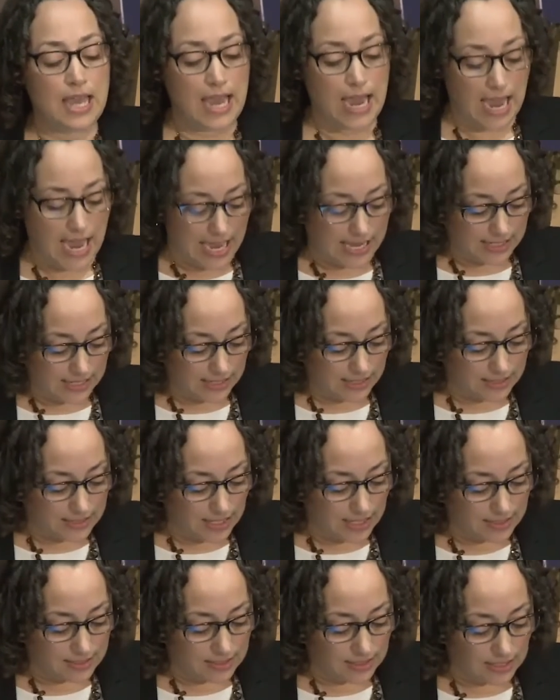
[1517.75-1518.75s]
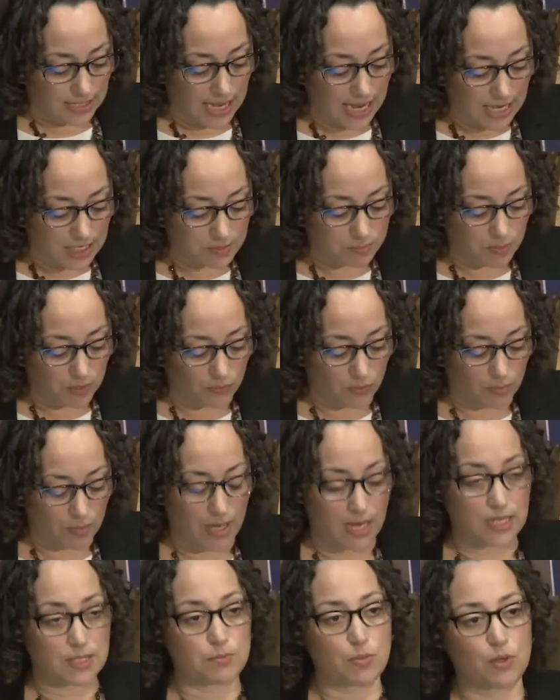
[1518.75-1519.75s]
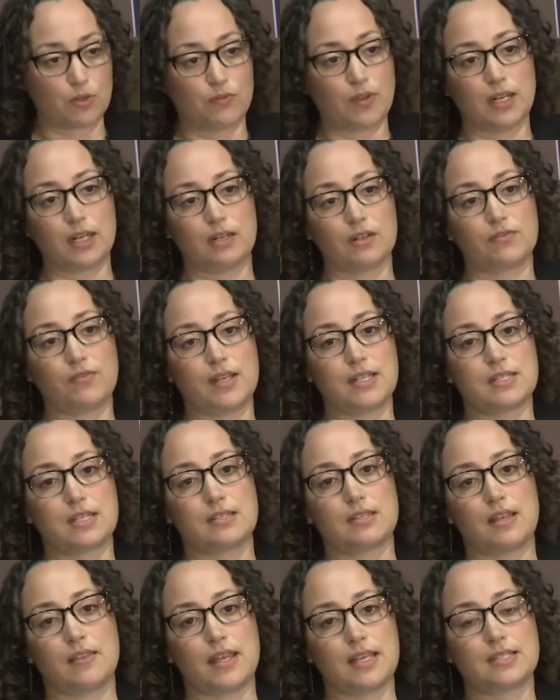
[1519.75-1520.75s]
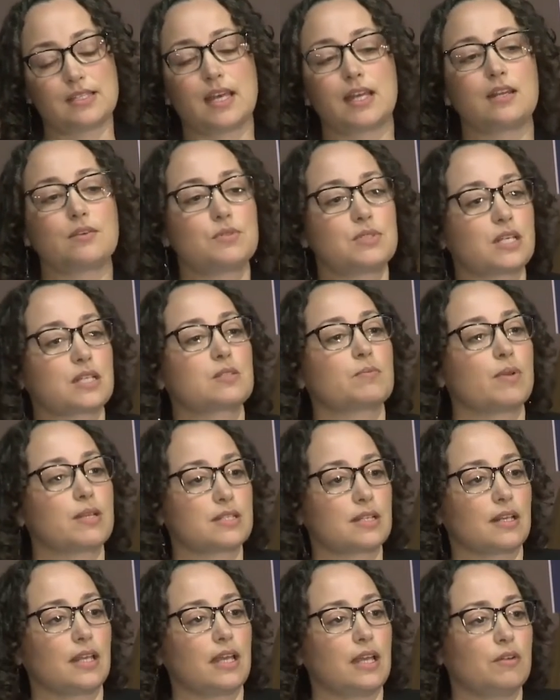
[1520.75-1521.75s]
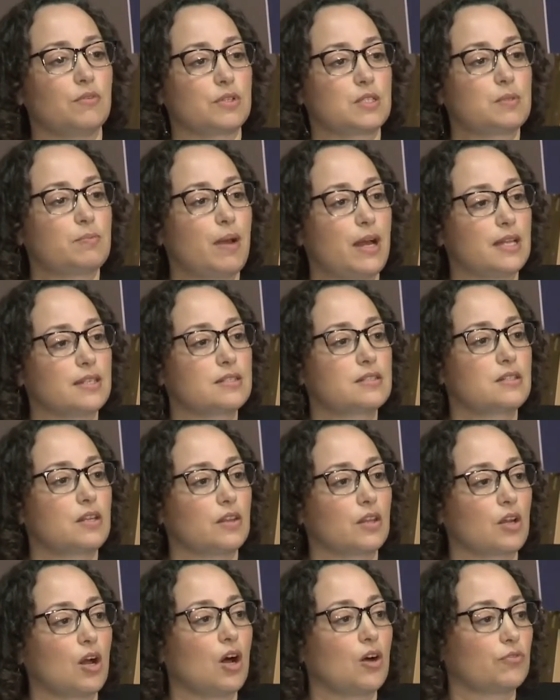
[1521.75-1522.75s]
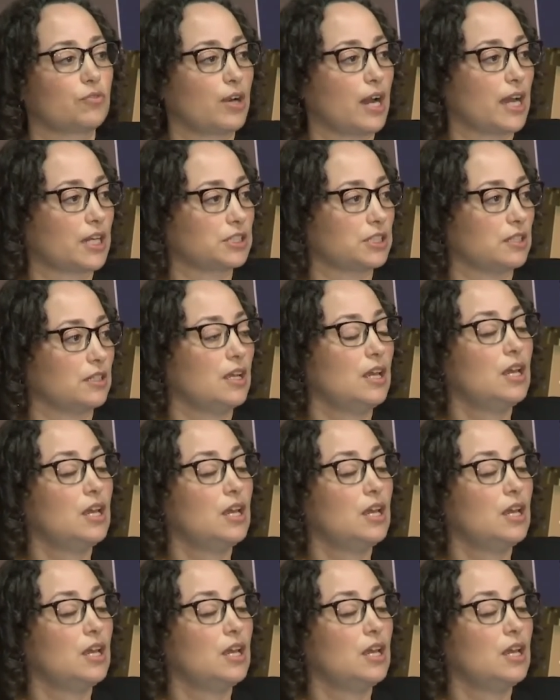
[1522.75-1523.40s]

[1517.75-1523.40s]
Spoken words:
adding sentencing enhancement for bias-motivated offenses, and they said it was explicitly in response to the call for action